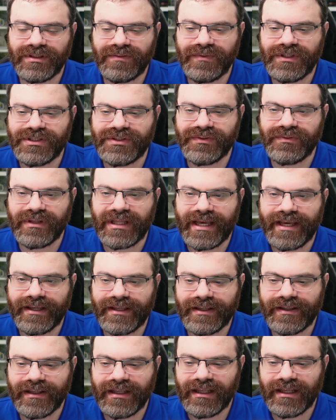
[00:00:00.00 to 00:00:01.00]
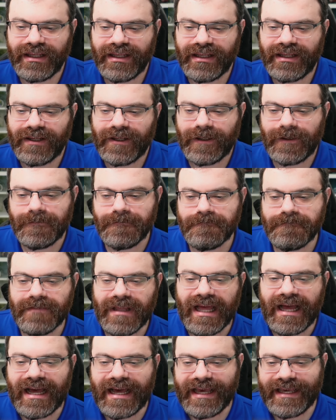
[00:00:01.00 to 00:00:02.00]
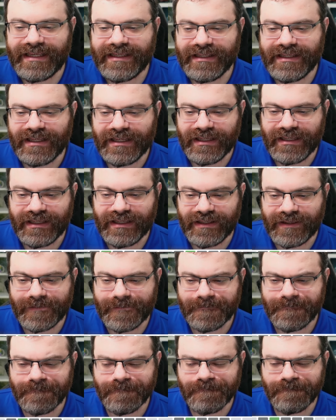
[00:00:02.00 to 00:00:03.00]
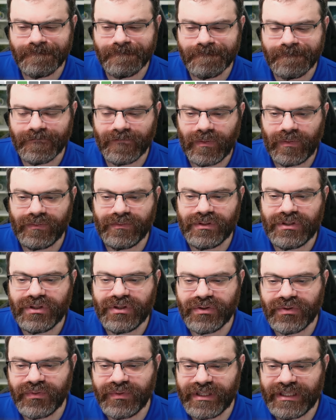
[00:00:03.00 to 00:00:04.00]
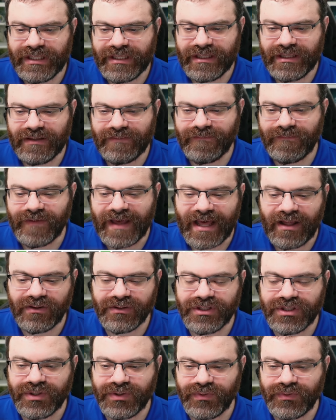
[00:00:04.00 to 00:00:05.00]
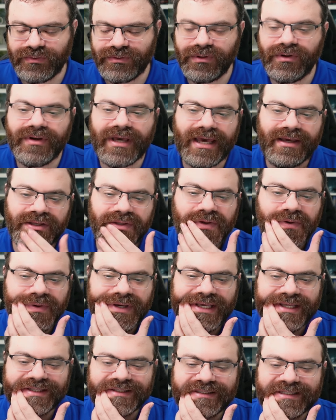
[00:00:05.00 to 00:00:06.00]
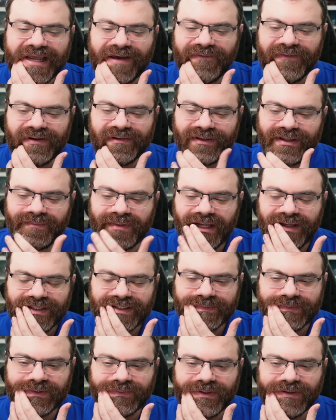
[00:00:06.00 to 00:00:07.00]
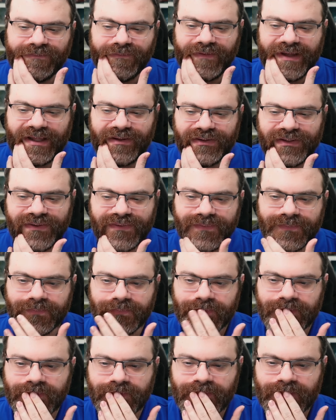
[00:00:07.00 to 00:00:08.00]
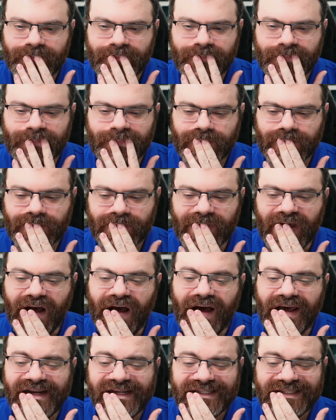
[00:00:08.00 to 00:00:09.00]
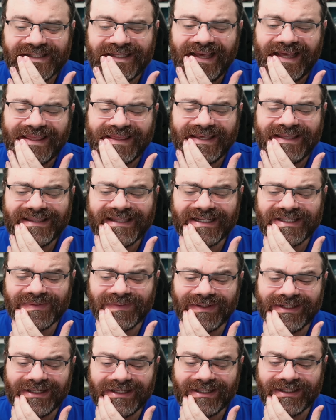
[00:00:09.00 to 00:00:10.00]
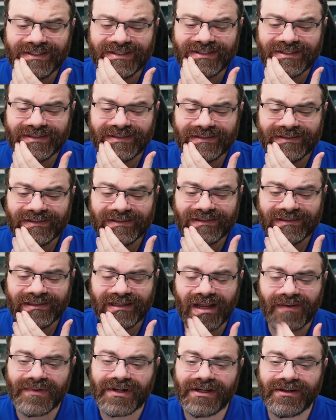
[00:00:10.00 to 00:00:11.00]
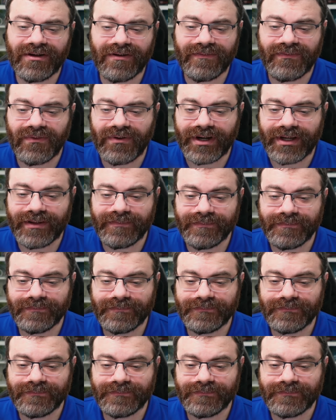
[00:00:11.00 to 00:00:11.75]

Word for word: Could we do like I E, U E, value? Okay, U E is definitely possible with value. Honestly, I think that's what it is. I'm gonna go for it.